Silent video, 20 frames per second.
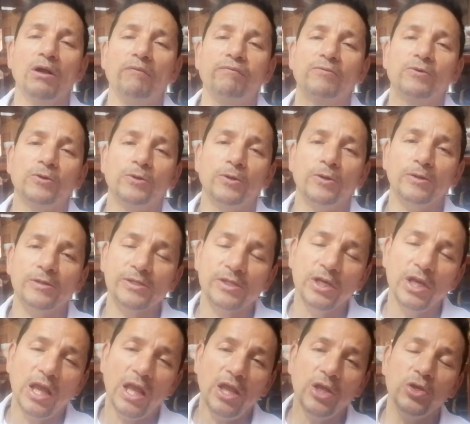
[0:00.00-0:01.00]
of
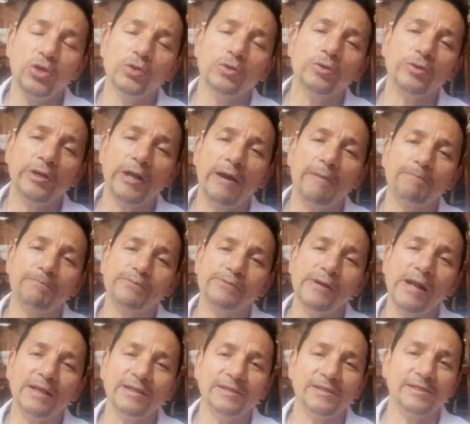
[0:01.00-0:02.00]
course, and you're gonna
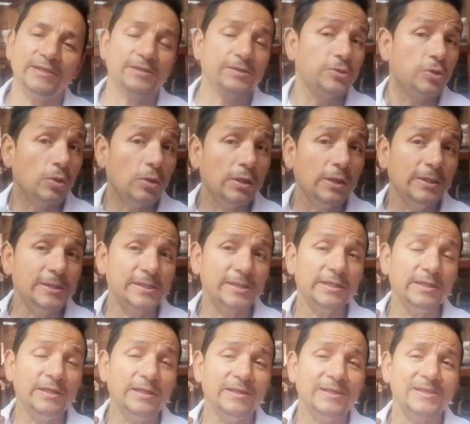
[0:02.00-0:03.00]
practice your
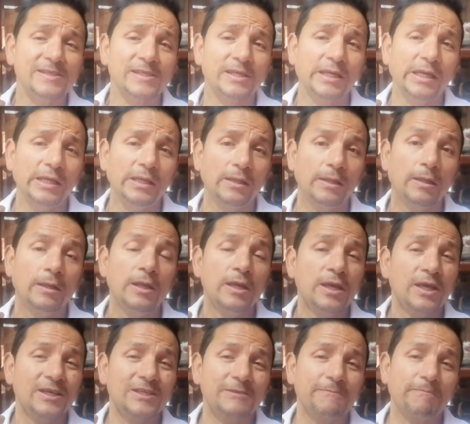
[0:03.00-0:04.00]
listening skill,
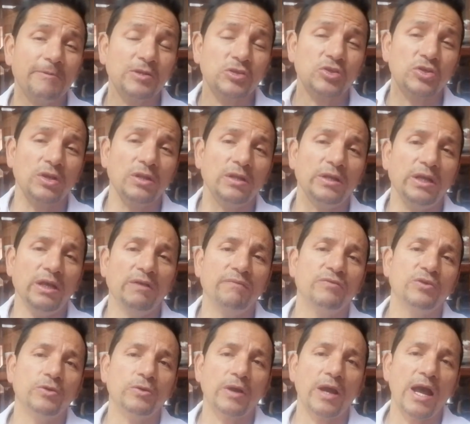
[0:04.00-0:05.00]
especially if
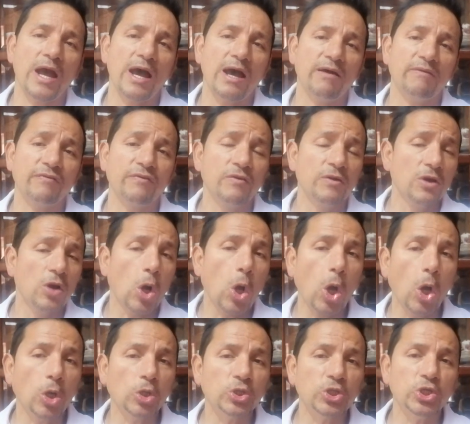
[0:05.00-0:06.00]
you have
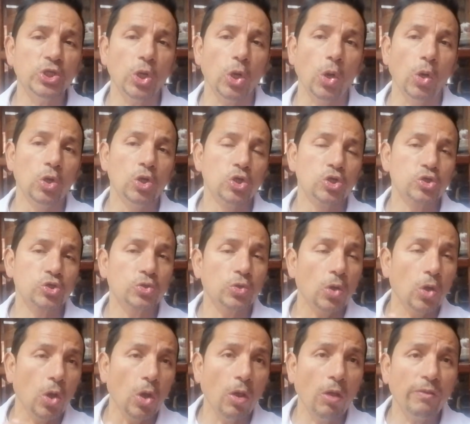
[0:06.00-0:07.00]
audio.
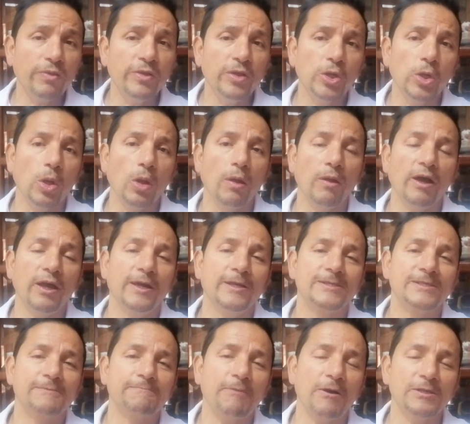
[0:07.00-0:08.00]
So audio,
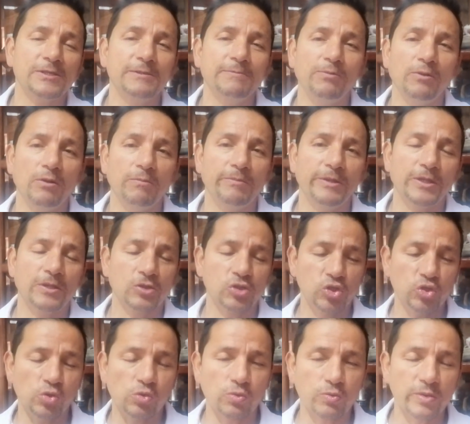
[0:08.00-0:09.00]
it's possible
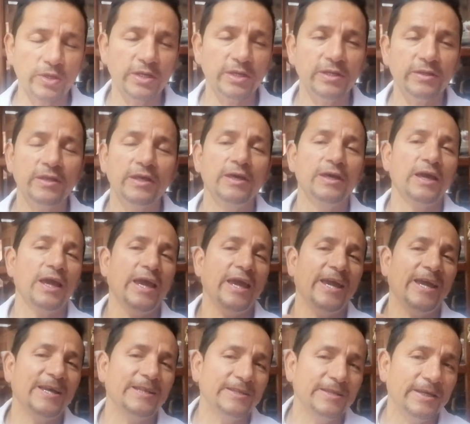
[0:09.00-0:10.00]
because you read
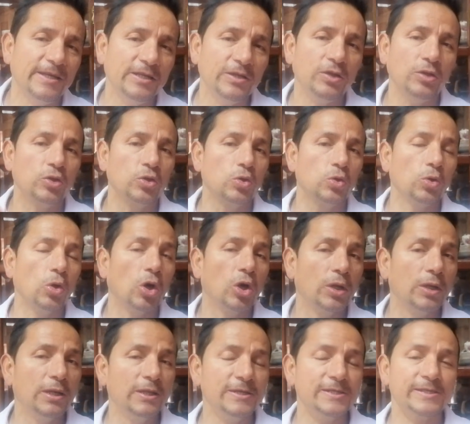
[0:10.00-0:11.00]
and then you
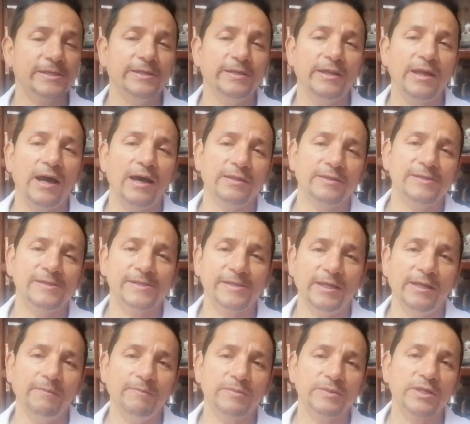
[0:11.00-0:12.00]
listen at the
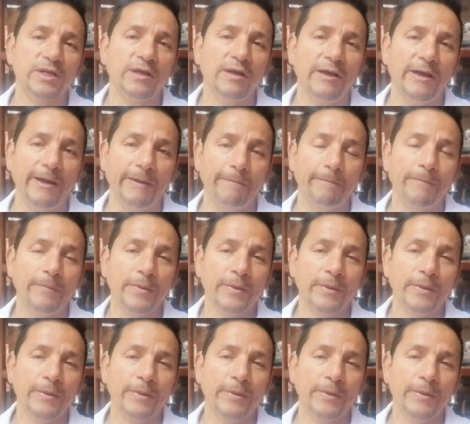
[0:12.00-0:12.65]
same time.